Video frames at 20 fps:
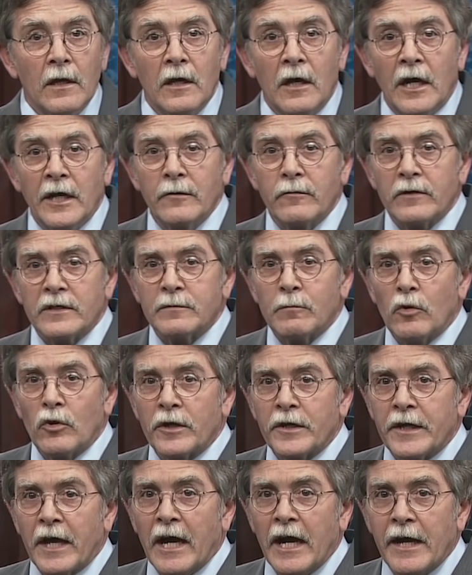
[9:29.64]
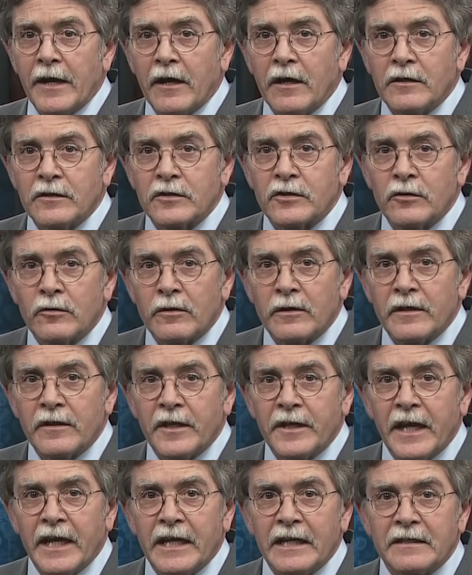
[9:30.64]
Hundreds more died on shore in
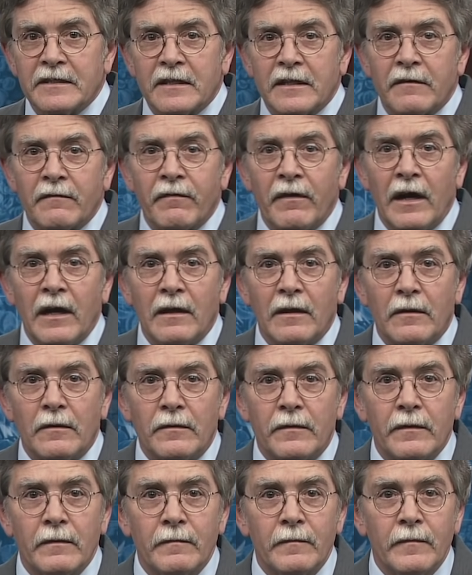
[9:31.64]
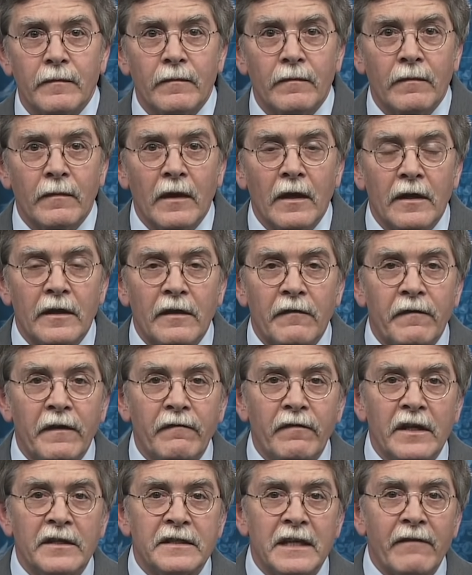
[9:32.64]
the days that followed. The
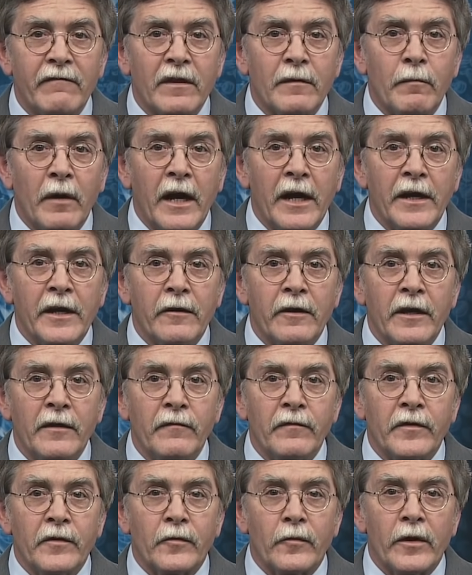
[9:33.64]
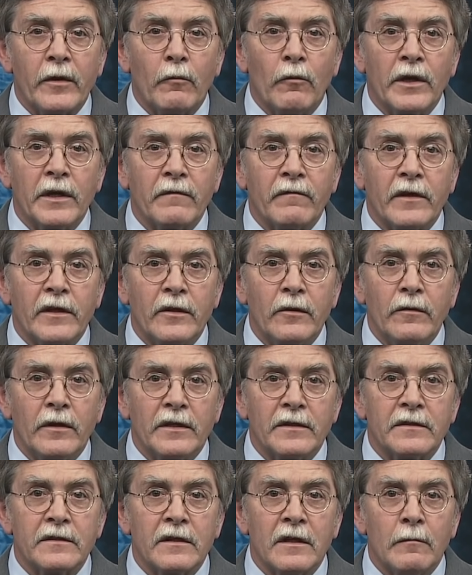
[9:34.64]
57th Pioneer Infantry, one of the
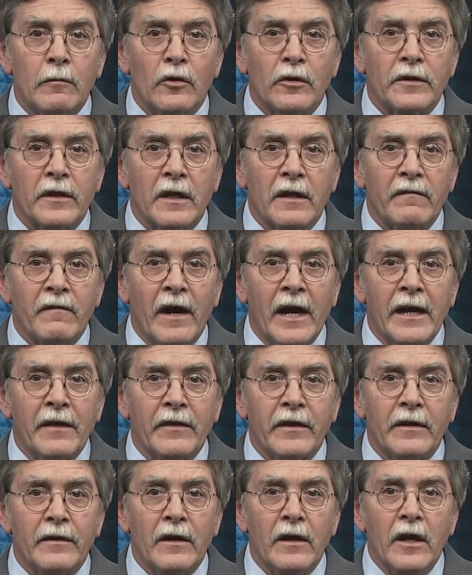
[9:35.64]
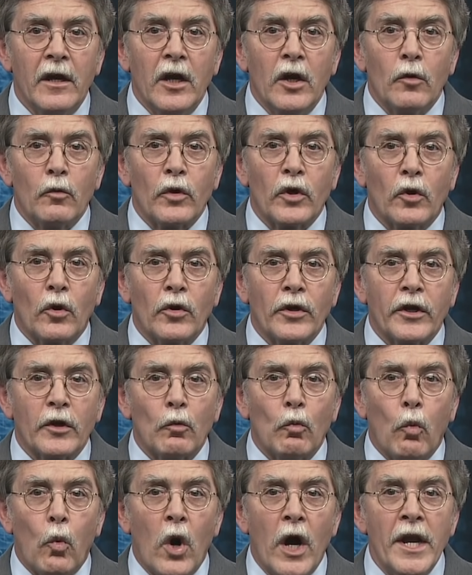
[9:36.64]
units aboard the Leviathan,
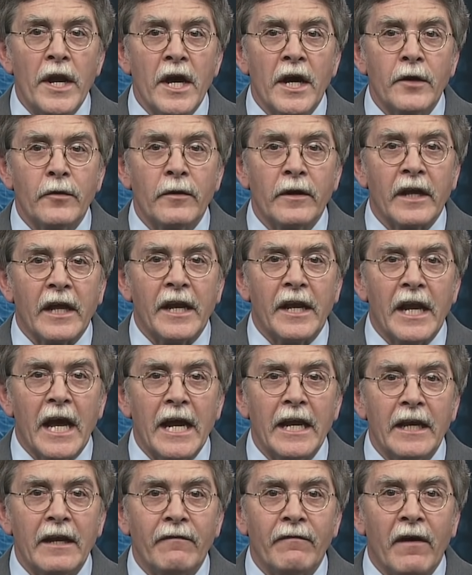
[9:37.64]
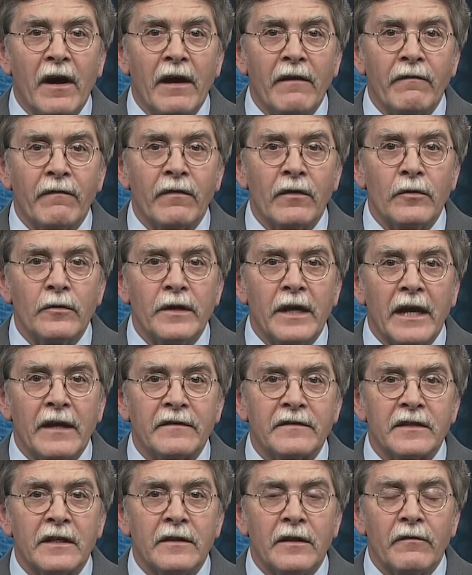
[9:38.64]
recorded 195 flu
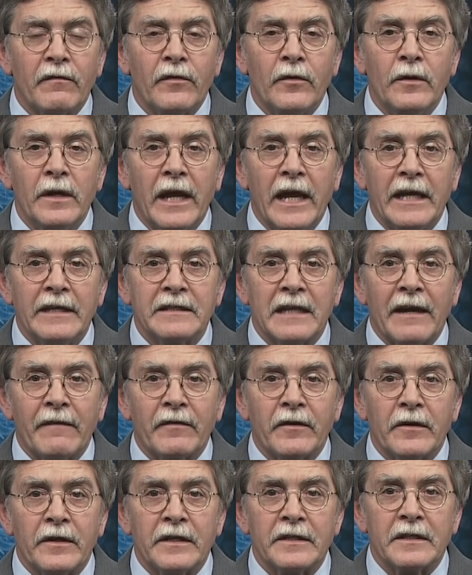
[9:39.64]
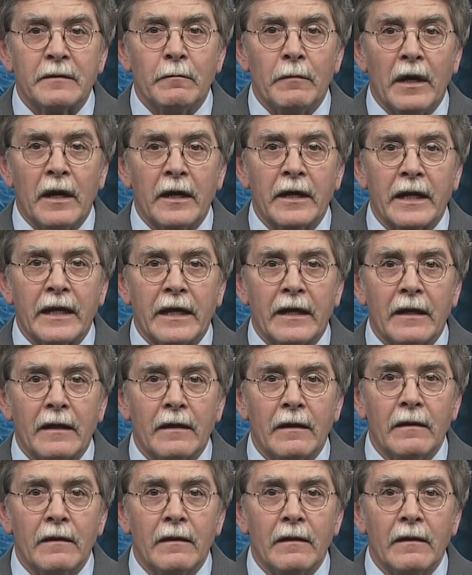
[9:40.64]
deaths in the few days after disembarking.